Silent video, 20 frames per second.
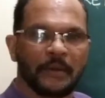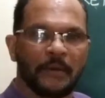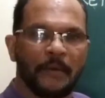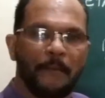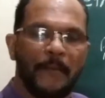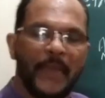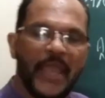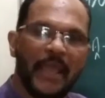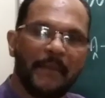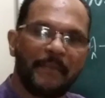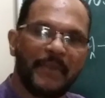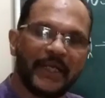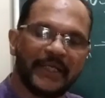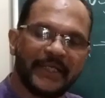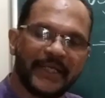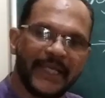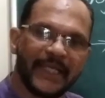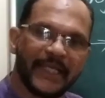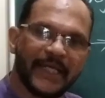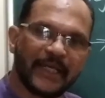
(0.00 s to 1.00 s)
may be
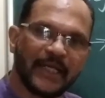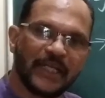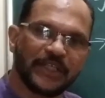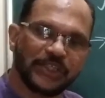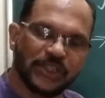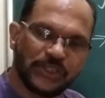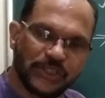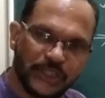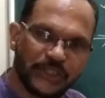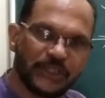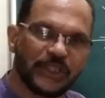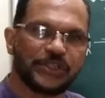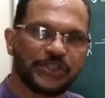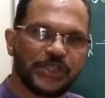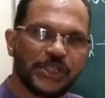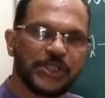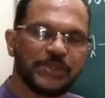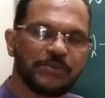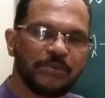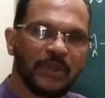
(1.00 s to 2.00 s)
taken as a
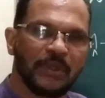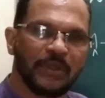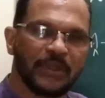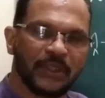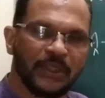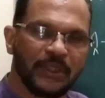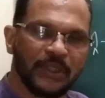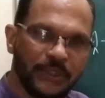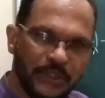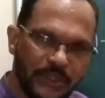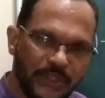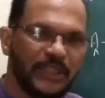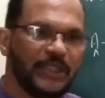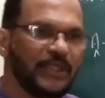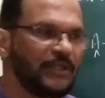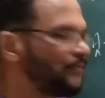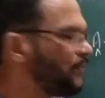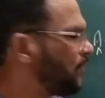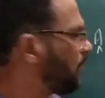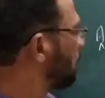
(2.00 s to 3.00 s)
synthesis
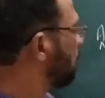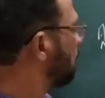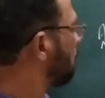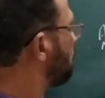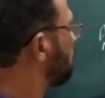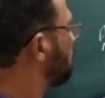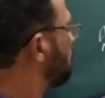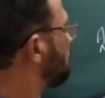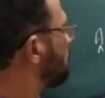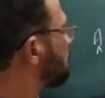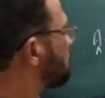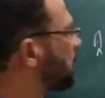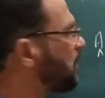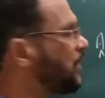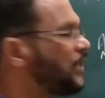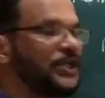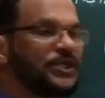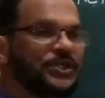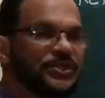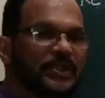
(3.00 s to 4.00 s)
if
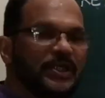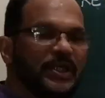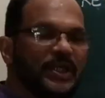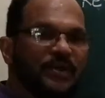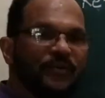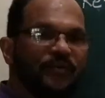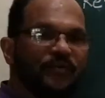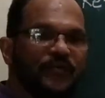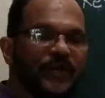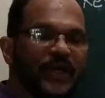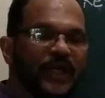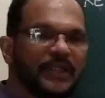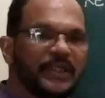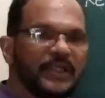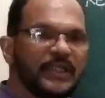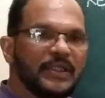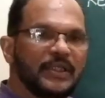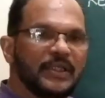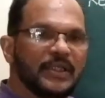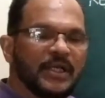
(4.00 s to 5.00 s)
C is the
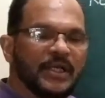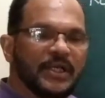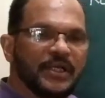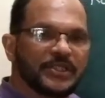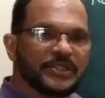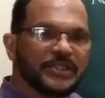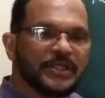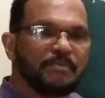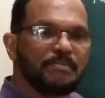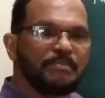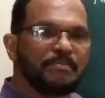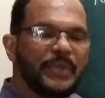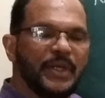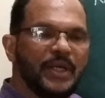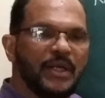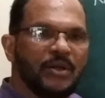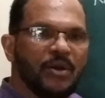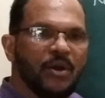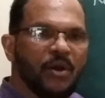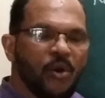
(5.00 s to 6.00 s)
very
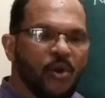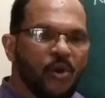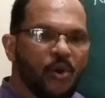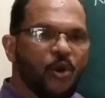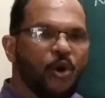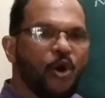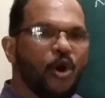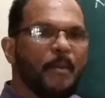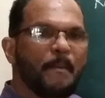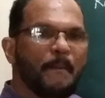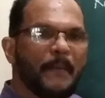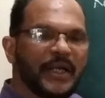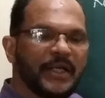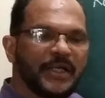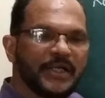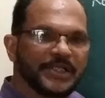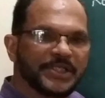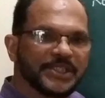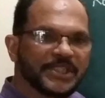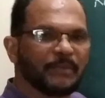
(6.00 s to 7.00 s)
simple
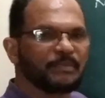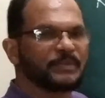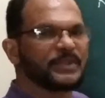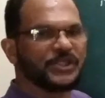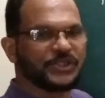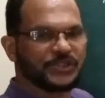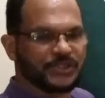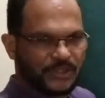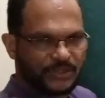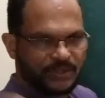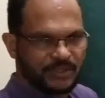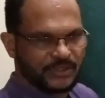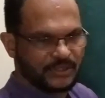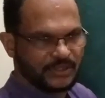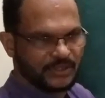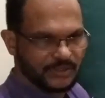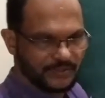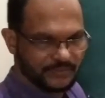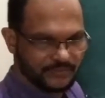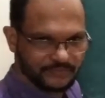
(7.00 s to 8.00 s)
common
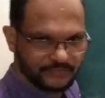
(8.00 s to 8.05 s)
substances.